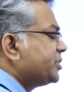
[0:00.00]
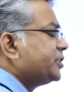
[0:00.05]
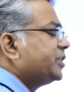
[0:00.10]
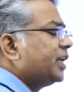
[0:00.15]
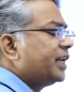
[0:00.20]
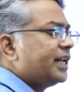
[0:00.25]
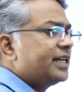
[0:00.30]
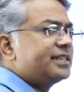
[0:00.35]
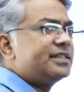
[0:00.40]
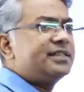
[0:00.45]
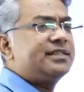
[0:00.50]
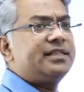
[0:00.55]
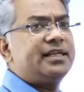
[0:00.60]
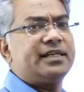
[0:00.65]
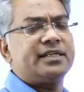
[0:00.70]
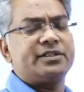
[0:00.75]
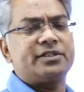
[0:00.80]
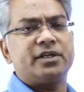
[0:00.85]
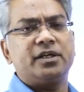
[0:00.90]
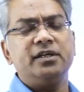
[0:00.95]
the
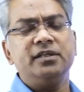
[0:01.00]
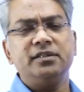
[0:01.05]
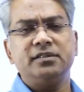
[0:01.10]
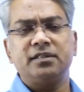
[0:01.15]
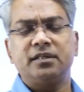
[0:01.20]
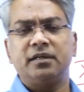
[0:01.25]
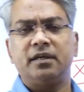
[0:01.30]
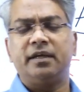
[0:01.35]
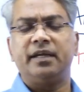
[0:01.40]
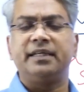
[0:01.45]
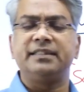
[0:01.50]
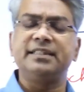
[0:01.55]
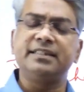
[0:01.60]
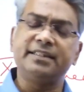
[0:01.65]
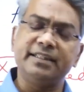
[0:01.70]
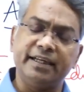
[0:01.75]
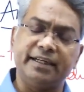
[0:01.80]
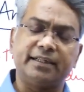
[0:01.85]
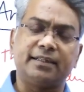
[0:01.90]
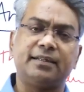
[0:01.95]

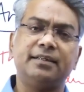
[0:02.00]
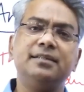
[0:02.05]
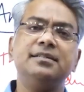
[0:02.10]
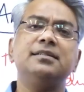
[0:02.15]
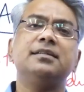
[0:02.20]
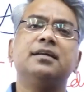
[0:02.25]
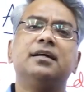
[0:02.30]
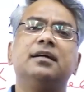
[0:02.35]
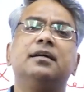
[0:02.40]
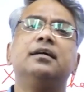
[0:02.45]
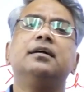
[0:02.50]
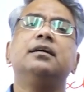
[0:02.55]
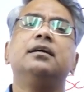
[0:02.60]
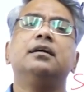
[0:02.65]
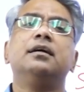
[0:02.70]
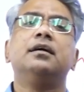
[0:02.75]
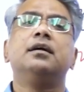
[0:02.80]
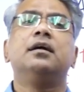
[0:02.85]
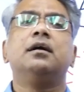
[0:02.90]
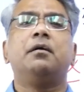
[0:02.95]
legislators
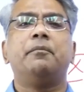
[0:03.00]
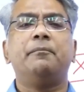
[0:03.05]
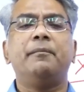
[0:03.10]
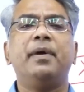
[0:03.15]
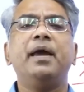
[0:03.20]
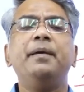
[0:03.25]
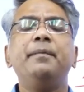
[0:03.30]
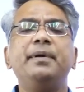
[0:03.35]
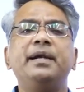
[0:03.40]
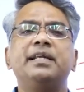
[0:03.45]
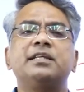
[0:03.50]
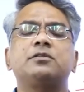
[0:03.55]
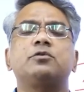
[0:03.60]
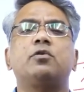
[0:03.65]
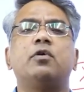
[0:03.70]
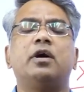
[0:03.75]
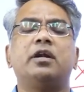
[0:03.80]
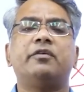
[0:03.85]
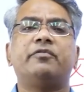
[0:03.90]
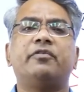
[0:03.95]
may be
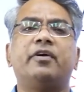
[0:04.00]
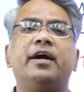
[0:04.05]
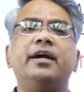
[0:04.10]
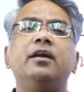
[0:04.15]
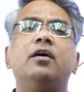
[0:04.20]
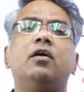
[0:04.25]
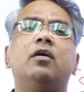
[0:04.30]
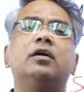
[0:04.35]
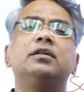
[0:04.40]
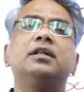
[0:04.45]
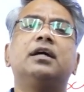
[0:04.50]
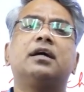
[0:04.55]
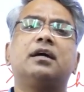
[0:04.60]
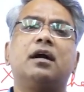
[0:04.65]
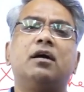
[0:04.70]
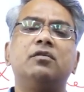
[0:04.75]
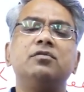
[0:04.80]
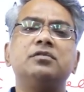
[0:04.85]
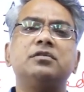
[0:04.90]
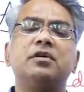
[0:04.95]
disqualified on the
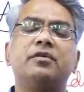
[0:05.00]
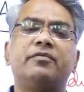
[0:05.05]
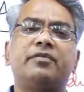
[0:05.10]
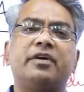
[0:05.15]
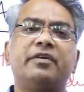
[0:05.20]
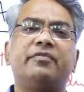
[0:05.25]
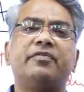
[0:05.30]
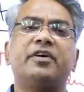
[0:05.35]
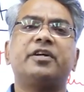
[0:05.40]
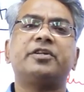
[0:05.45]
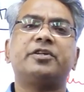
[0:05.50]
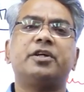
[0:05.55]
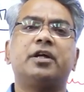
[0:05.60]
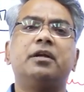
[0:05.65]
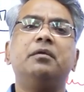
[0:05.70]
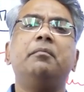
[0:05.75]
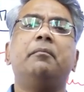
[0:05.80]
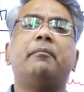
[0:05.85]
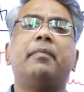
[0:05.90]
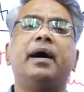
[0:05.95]
grounds of
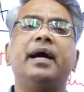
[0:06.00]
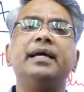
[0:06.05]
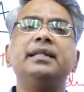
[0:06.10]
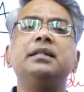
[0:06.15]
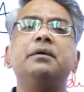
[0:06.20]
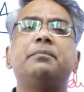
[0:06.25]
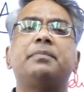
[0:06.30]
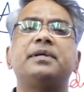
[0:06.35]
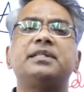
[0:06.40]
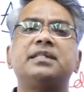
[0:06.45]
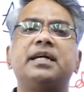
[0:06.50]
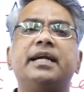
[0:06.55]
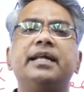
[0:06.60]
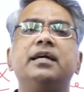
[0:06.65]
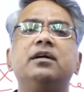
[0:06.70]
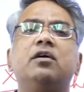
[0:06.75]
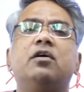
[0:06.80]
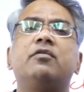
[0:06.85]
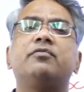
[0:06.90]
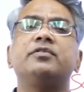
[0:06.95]
defection by the
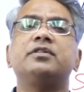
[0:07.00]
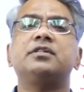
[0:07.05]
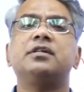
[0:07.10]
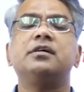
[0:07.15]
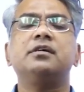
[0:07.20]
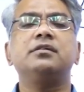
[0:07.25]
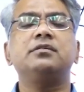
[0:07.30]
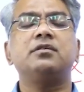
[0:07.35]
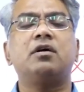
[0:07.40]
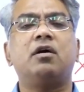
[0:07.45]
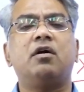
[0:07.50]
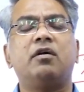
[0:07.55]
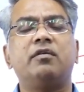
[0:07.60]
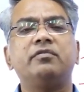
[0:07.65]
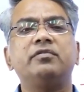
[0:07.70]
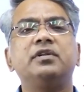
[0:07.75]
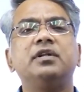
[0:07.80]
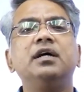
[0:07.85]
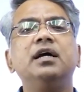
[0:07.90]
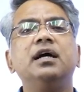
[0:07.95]
presiding officers
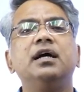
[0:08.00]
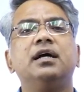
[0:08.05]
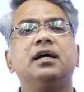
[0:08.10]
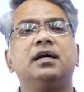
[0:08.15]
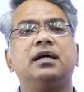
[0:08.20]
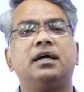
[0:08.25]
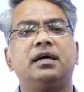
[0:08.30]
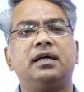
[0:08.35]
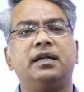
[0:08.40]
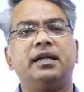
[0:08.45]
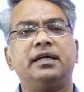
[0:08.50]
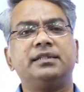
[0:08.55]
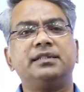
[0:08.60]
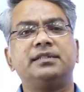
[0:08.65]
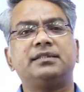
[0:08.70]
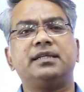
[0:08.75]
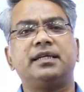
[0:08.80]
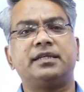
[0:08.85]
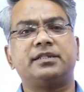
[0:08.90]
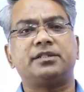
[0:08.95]
of the
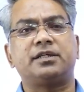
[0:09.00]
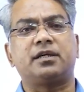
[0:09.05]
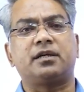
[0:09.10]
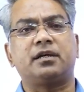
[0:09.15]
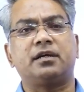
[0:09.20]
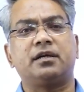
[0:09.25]
legislature,